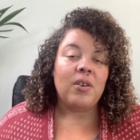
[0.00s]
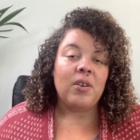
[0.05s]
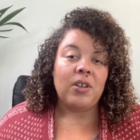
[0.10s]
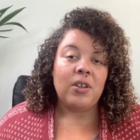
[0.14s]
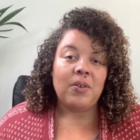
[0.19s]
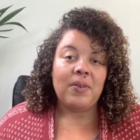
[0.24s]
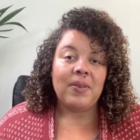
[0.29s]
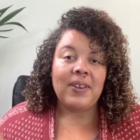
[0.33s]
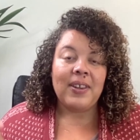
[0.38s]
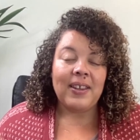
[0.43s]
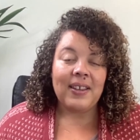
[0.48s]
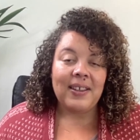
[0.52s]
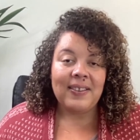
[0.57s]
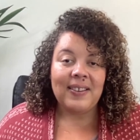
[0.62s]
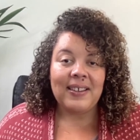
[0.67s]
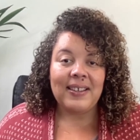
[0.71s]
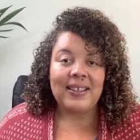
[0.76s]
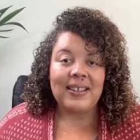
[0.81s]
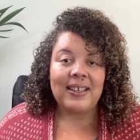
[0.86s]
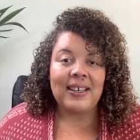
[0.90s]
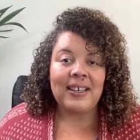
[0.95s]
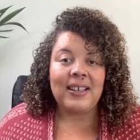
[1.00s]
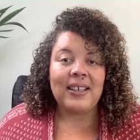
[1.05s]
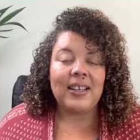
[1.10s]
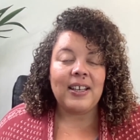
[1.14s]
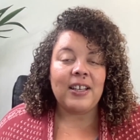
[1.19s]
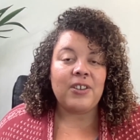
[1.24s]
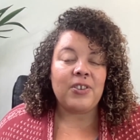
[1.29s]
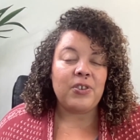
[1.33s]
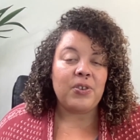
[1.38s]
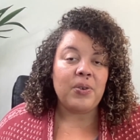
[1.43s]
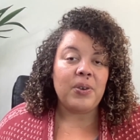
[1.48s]
You click the link
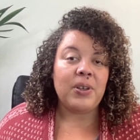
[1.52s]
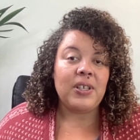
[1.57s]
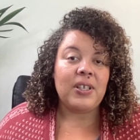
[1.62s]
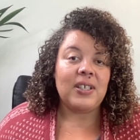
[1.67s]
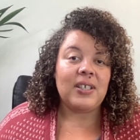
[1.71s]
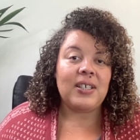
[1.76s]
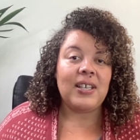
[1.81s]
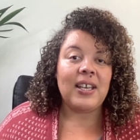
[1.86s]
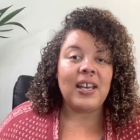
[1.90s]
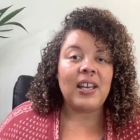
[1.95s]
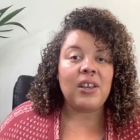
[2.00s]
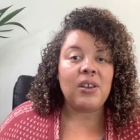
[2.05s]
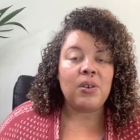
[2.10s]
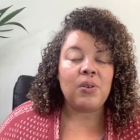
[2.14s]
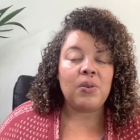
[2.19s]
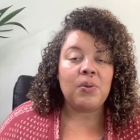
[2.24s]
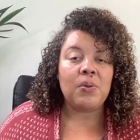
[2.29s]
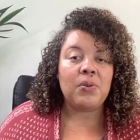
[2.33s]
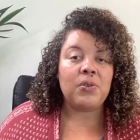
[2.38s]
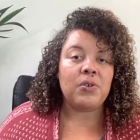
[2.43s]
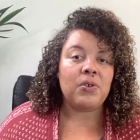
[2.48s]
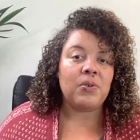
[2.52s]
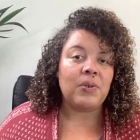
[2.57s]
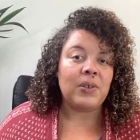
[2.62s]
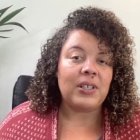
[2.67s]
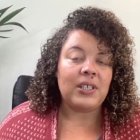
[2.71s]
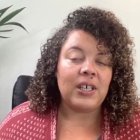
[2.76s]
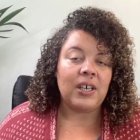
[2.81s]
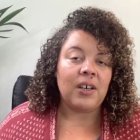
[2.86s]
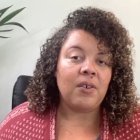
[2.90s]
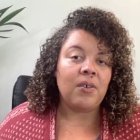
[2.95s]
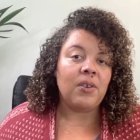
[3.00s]
and it's going to take you to a
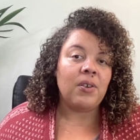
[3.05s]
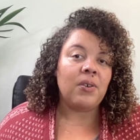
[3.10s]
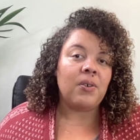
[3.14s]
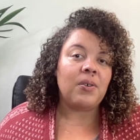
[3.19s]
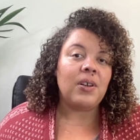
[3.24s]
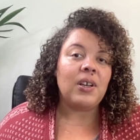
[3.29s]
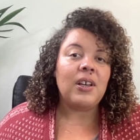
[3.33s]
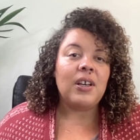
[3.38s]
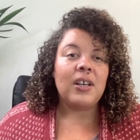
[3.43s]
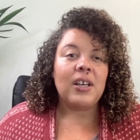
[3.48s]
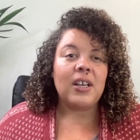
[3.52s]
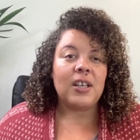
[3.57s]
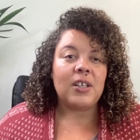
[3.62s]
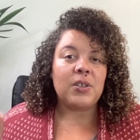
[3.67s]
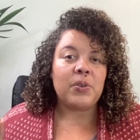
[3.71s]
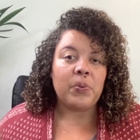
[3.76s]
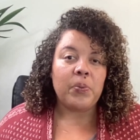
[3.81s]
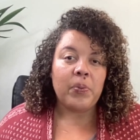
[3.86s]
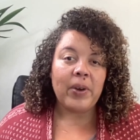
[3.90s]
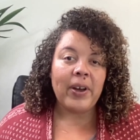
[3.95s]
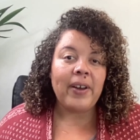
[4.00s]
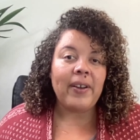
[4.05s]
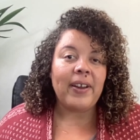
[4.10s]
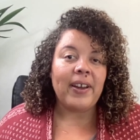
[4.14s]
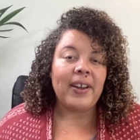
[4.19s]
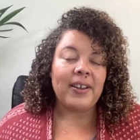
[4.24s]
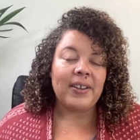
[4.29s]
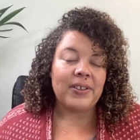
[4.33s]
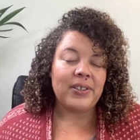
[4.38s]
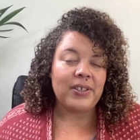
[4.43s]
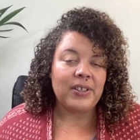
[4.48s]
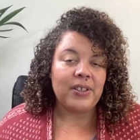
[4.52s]
download as well
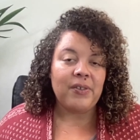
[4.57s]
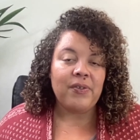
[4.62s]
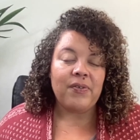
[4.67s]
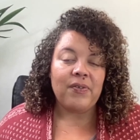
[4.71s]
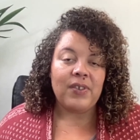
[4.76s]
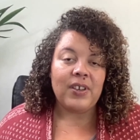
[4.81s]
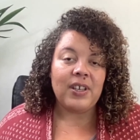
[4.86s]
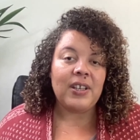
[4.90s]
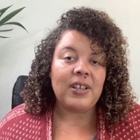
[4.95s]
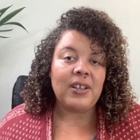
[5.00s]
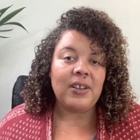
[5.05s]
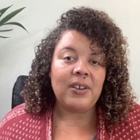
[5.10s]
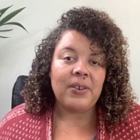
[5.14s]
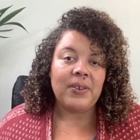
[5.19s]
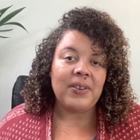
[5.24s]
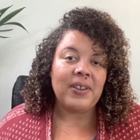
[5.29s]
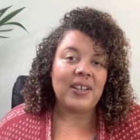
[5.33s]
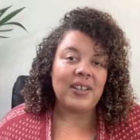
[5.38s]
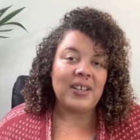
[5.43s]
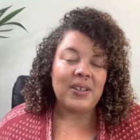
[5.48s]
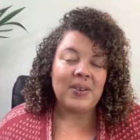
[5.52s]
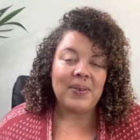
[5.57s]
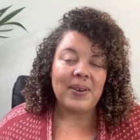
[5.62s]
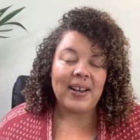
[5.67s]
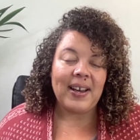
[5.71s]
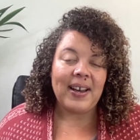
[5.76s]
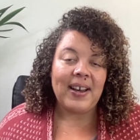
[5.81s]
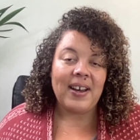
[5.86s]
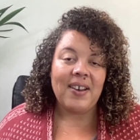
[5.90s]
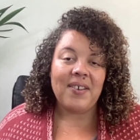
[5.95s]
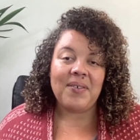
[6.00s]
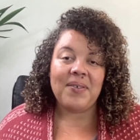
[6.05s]
as the video that you
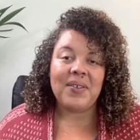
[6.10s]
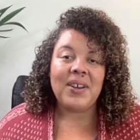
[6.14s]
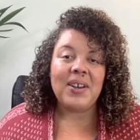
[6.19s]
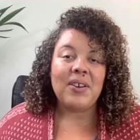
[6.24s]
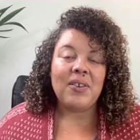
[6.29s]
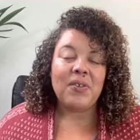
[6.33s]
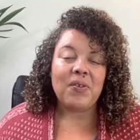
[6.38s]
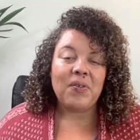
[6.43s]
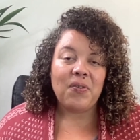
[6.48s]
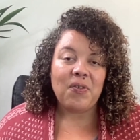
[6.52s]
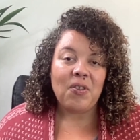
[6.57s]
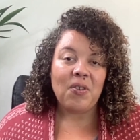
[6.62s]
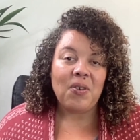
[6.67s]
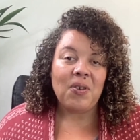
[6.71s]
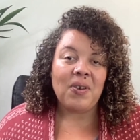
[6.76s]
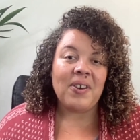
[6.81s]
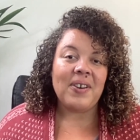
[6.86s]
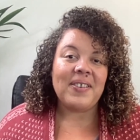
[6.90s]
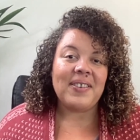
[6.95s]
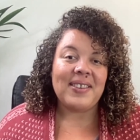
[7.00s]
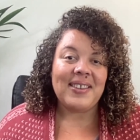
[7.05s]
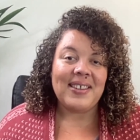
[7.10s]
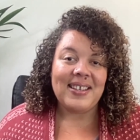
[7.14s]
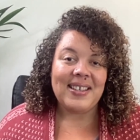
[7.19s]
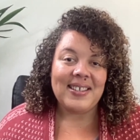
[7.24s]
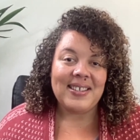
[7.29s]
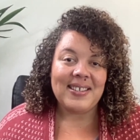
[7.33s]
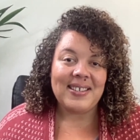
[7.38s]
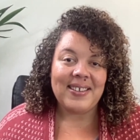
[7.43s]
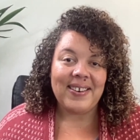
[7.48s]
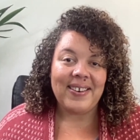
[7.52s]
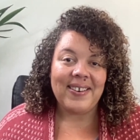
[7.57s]
have for
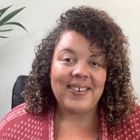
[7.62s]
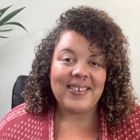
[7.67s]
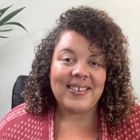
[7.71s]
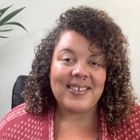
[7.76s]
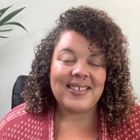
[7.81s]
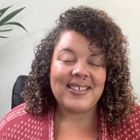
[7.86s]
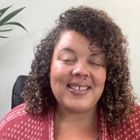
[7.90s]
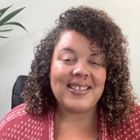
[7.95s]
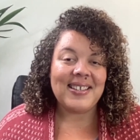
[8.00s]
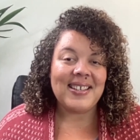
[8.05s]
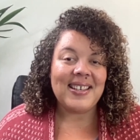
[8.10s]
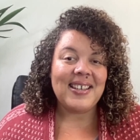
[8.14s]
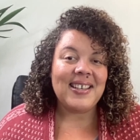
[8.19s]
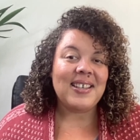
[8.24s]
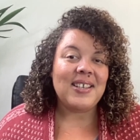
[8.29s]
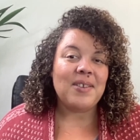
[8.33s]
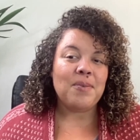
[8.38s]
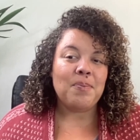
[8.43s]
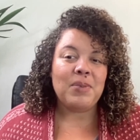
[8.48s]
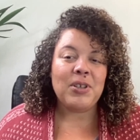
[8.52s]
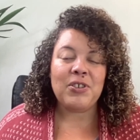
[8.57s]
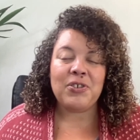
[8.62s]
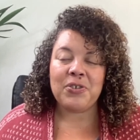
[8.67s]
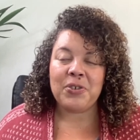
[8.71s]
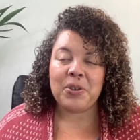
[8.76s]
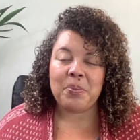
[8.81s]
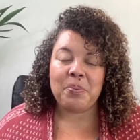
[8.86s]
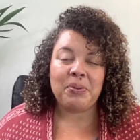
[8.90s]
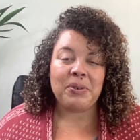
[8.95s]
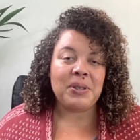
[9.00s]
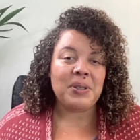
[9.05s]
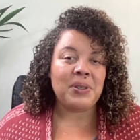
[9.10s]
these songs. Be sure to
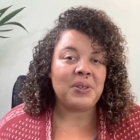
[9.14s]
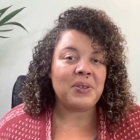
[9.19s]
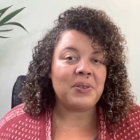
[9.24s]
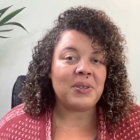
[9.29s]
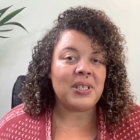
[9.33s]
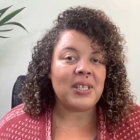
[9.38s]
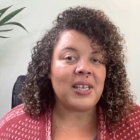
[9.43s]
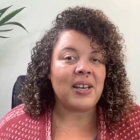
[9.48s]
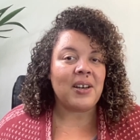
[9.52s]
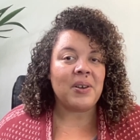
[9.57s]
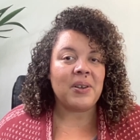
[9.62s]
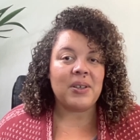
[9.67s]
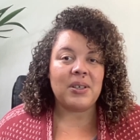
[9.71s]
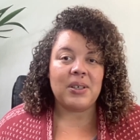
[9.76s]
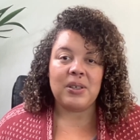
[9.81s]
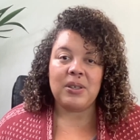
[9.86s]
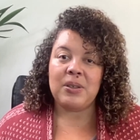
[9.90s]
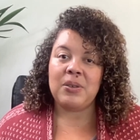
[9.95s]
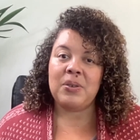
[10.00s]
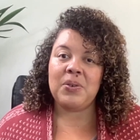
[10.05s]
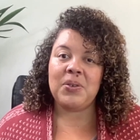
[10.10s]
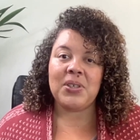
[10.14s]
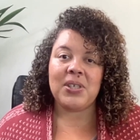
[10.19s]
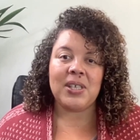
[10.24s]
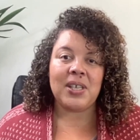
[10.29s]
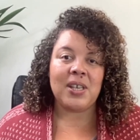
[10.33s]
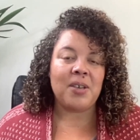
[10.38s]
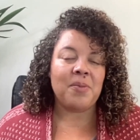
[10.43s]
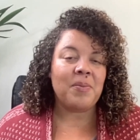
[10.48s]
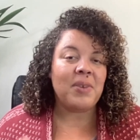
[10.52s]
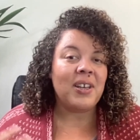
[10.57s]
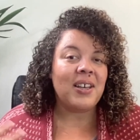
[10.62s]
print those out, use
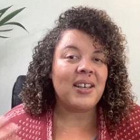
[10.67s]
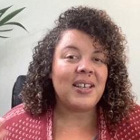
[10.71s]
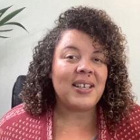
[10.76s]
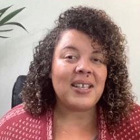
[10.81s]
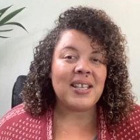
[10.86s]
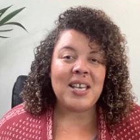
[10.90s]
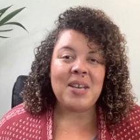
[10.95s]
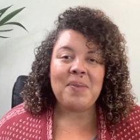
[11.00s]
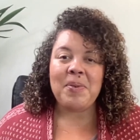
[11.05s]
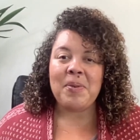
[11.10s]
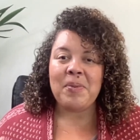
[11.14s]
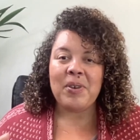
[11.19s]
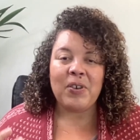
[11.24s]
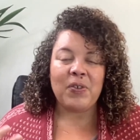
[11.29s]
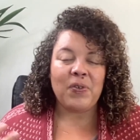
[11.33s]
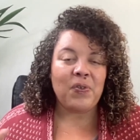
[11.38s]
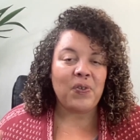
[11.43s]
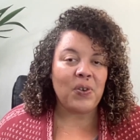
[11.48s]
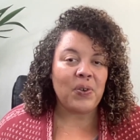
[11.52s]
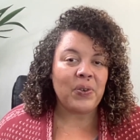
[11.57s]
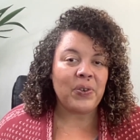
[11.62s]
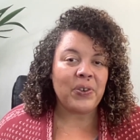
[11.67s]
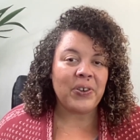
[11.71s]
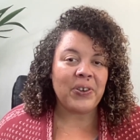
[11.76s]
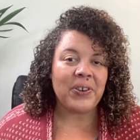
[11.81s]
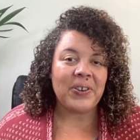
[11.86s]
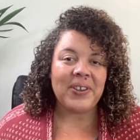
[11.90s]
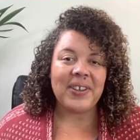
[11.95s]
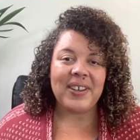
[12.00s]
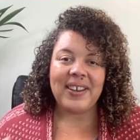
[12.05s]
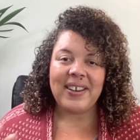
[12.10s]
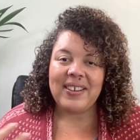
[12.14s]
them, keep them in a folder,
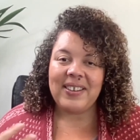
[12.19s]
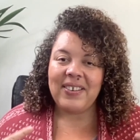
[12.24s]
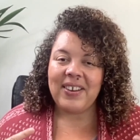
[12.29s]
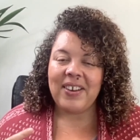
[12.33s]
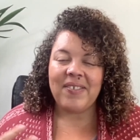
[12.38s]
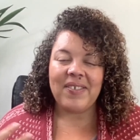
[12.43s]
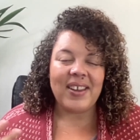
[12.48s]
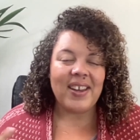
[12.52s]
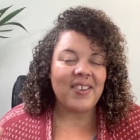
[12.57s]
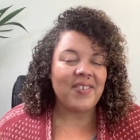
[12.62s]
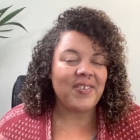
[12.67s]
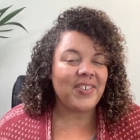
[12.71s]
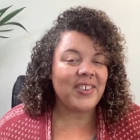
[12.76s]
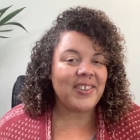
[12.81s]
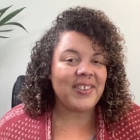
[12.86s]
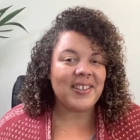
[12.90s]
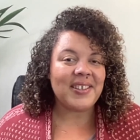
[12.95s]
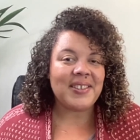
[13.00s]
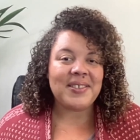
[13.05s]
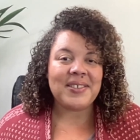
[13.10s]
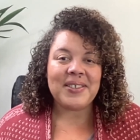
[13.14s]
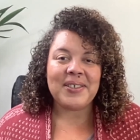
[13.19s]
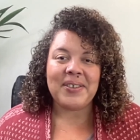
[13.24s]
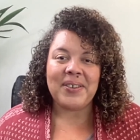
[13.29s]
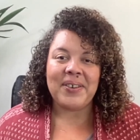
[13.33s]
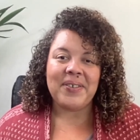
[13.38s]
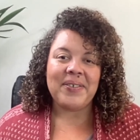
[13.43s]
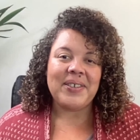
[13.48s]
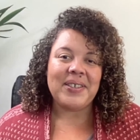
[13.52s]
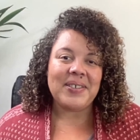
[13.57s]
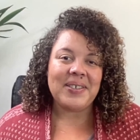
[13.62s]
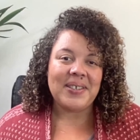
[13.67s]
and you'll have everything to
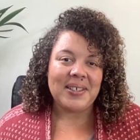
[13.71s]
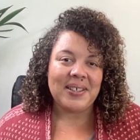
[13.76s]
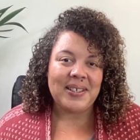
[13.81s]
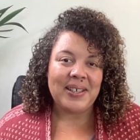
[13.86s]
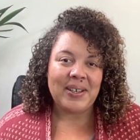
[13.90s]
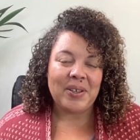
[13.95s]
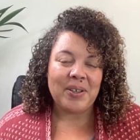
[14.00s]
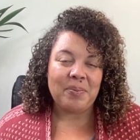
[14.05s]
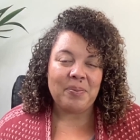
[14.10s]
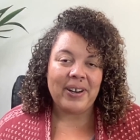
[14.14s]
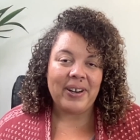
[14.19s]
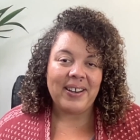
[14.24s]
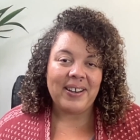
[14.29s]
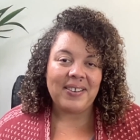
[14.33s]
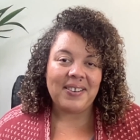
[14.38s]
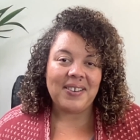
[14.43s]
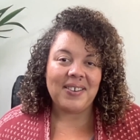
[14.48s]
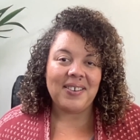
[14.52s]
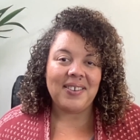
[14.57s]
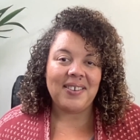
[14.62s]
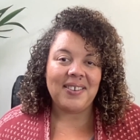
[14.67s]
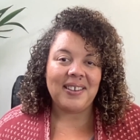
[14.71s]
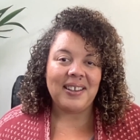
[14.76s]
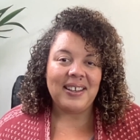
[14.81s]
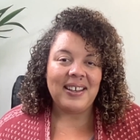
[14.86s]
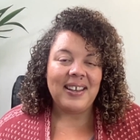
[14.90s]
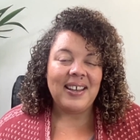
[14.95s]
go when you sit down to practice.